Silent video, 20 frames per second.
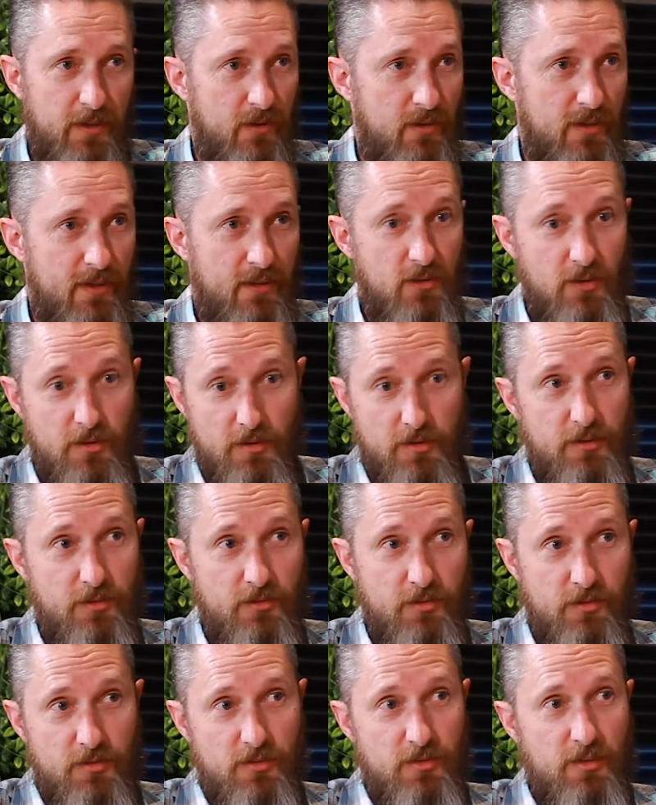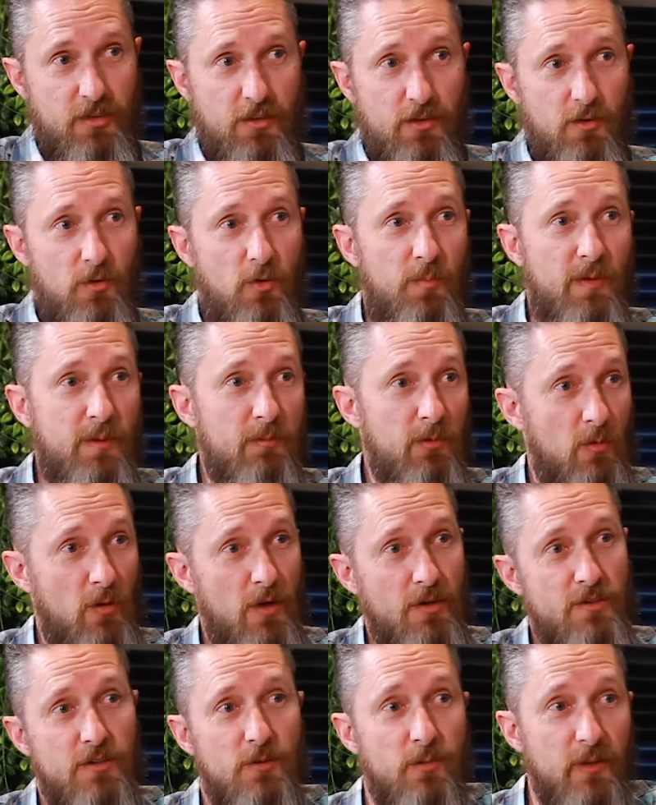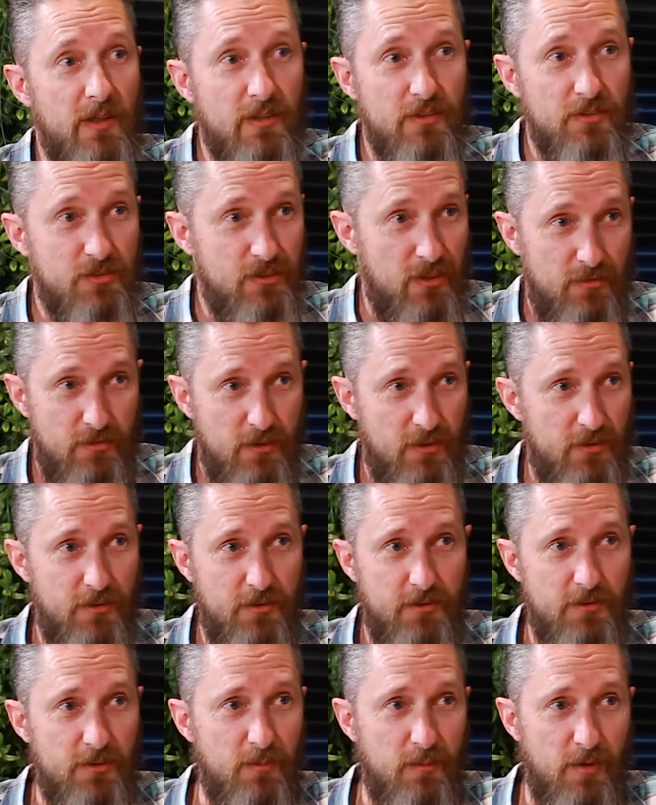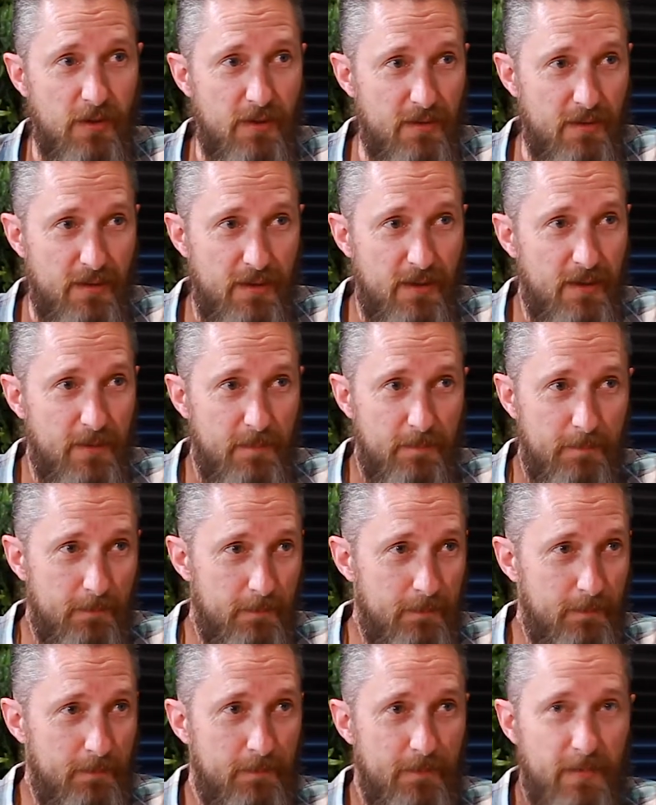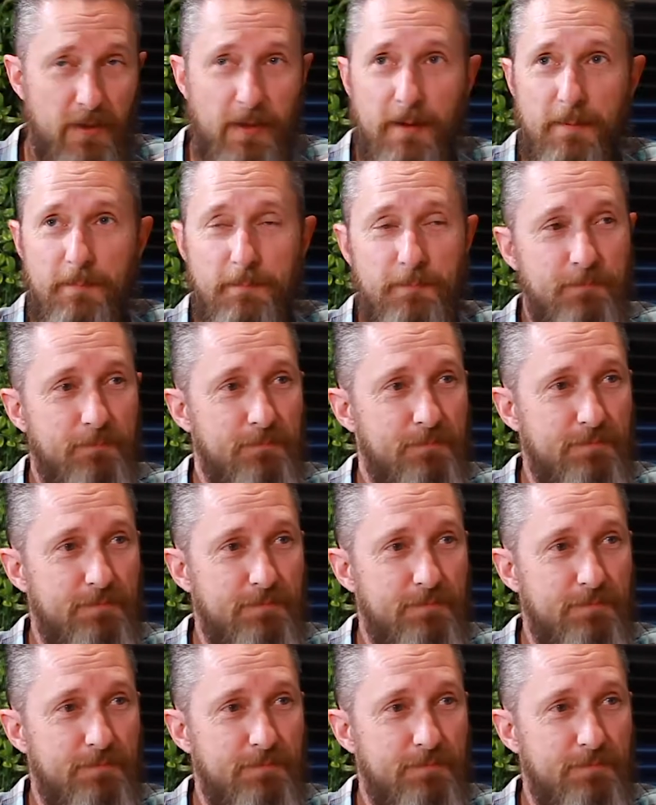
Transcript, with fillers: You're like, look at this. This is kind of cool. People watch the weirdest stuff on YouTube, right? Oh, it, it's like, insane.